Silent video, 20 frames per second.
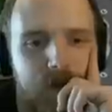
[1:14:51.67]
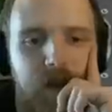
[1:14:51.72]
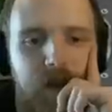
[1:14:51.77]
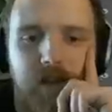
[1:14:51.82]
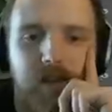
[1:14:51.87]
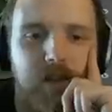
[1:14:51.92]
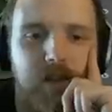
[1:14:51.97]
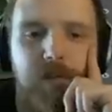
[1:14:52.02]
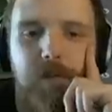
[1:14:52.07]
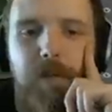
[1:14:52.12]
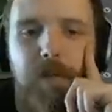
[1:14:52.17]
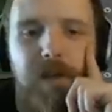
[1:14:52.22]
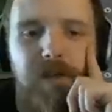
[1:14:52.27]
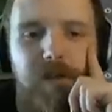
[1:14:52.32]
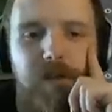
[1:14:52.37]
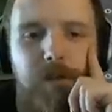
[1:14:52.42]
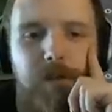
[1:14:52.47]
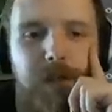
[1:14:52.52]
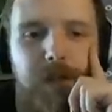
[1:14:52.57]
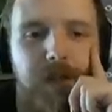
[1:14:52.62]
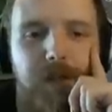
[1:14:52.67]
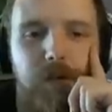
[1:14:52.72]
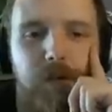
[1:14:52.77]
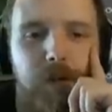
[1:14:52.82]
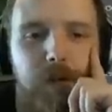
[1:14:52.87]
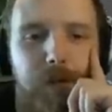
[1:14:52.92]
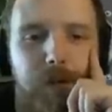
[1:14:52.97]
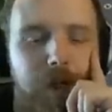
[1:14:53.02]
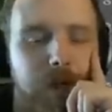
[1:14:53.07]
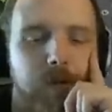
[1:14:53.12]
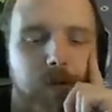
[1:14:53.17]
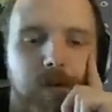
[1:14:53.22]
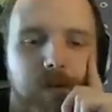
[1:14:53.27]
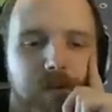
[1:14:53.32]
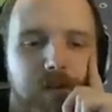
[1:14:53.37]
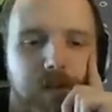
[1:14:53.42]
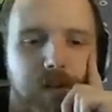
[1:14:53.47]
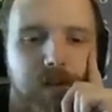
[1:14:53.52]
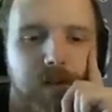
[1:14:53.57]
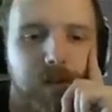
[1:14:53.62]
This is basically what I do on my own,
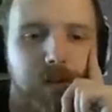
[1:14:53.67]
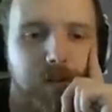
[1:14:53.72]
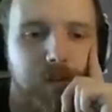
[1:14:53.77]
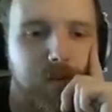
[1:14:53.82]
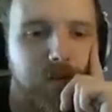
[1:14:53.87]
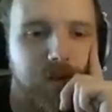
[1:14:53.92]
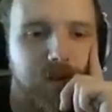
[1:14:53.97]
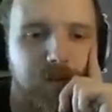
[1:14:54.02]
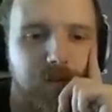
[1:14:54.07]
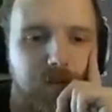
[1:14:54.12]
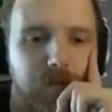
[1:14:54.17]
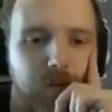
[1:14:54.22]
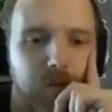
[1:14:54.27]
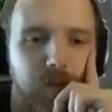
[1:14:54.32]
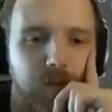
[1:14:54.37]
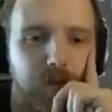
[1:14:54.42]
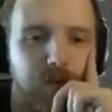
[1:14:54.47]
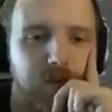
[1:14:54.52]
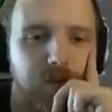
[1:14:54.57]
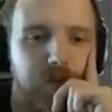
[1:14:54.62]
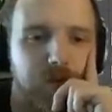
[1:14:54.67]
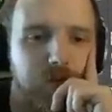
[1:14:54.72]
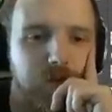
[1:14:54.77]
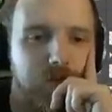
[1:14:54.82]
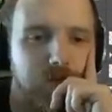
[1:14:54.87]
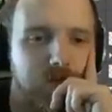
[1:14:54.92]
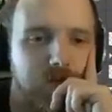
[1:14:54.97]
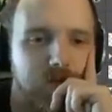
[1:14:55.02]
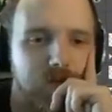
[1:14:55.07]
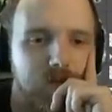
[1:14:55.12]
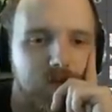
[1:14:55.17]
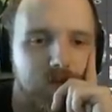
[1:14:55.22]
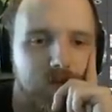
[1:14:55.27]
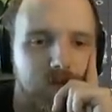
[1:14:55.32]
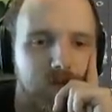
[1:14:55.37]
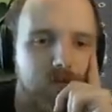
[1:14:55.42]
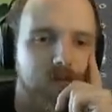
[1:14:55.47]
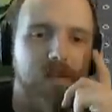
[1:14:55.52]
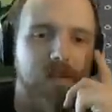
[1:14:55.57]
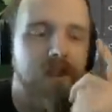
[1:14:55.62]
listening to stuff or watching,
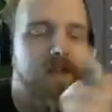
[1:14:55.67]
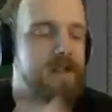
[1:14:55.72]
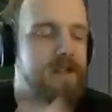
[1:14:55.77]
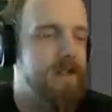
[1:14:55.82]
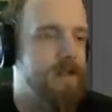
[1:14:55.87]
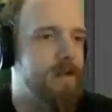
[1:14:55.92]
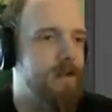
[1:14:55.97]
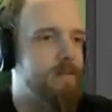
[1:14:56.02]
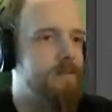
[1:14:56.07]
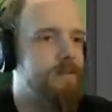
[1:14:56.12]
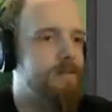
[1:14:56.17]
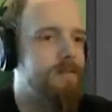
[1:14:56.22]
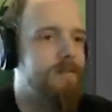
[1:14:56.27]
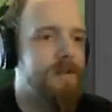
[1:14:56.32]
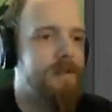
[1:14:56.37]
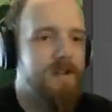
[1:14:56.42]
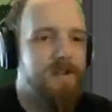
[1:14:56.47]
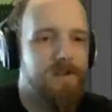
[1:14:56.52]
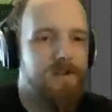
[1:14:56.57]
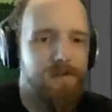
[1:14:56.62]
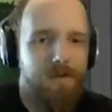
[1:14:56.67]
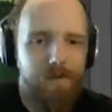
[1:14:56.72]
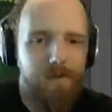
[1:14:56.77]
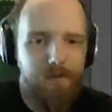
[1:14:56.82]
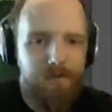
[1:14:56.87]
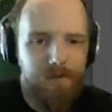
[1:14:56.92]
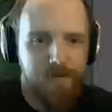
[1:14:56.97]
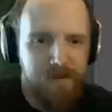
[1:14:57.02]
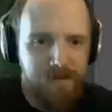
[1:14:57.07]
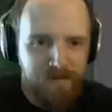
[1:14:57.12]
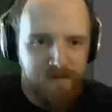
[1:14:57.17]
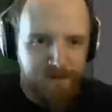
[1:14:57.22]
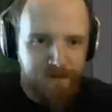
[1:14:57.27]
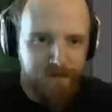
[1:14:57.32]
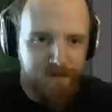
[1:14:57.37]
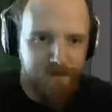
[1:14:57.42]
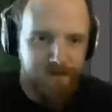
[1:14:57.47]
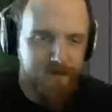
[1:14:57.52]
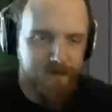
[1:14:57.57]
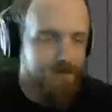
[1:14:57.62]
uh, you know, fantasy films.
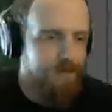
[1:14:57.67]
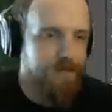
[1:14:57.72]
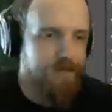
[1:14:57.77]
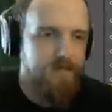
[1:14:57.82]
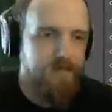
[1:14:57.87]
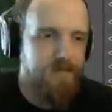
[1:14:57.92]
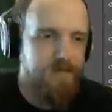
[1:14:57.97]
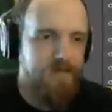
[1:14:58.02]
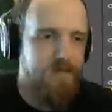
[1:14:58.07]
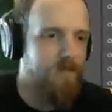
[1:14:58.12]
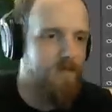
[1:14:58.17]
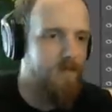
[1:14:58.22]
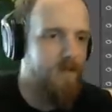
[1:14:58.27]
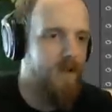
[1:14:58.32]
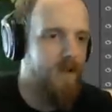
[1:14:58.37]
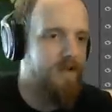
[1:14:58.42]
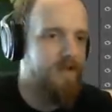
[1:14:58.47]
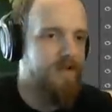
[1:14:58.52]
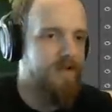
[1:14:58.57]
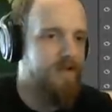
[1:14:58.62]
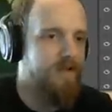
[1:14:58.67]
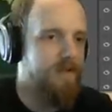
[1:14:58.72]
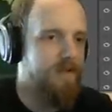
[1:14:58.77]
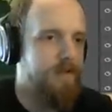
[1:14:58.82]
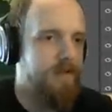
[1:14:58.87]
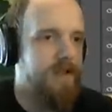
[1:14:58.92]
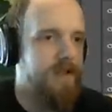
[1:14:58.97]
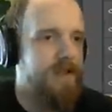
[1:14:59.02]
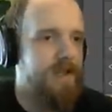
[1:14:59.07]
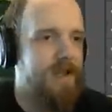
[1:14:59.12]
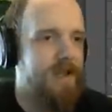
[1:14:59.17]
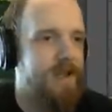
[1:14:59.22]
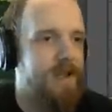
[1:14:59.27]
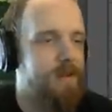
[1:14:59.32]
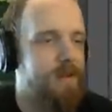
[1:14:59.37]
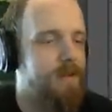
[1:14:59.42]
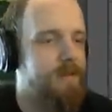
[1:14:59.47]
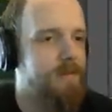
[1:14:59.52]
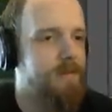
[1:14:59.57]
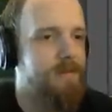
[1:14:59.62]
I just think
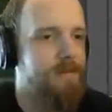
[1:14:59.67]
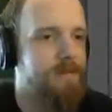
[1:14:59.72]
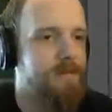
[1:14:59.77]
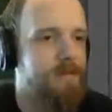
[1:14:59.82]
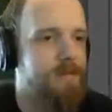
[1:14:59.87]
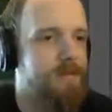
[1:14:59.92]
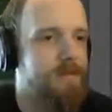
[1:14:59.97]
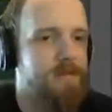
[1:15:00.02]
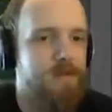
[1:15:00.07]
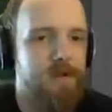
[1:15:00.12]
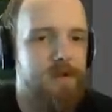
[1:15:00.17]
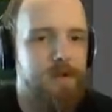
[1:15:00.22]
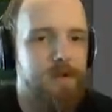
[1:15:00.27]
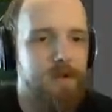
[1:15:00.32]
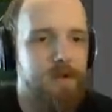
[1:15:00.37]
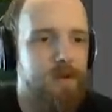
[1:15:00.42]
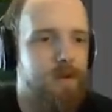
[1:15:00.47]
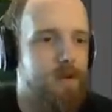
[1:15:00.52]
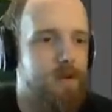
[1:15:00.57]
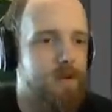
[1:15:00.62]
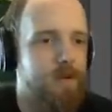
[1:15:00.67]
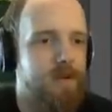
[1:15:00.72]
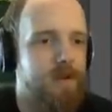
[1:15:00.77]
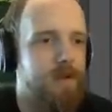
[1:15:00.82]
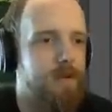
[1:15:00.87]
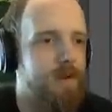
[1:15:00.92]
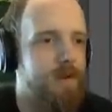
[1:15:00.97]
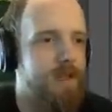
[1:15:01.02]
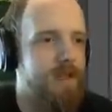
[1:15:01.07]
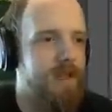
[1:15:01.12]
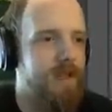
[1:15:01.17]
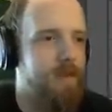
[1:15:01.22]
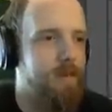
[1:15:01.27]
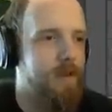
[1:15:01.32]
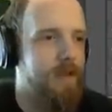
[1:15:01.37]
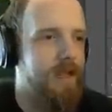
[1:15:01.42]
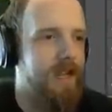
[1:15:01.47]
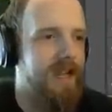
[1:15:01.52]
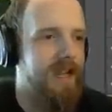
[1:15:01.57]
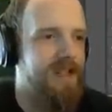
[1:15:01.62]
aloud. You, you're, you're currently in
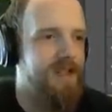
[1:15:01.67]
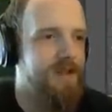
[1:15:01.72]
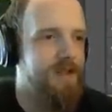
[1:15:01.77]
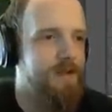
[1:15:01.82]
my head.